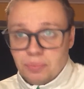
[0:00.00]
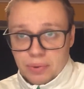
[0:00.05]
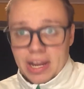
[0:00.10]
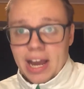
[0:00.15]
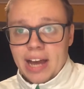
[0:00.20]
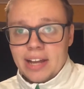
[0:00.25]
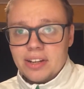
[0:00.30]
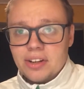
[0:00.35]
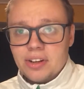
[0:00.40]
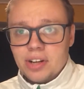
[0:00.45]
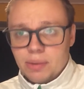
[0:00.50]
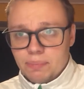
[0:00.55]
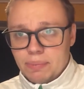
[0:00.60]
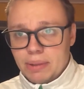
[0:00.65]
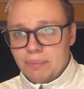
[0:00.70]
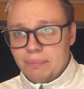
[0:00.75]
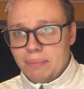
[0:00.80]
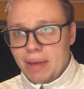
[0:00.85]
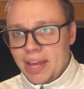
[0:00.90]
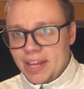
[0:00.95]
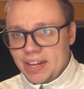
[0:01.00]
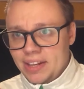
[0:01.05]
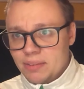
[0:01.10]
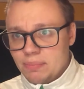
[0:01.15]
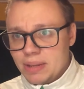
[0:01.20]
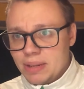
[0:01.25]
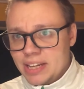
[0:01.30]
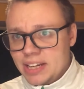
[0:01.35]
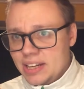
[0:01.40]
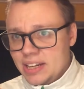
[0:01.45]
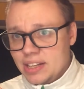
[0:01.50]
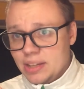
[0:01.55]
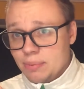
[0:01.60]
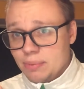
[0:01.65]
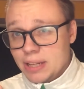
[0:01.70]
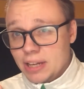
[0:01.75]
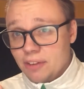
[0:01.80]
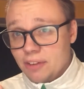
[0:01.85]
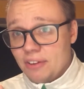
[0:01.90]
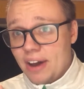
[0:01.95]
we aren't going to be a major player in the
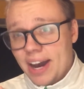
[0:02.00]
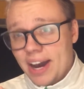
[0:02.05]
playoff.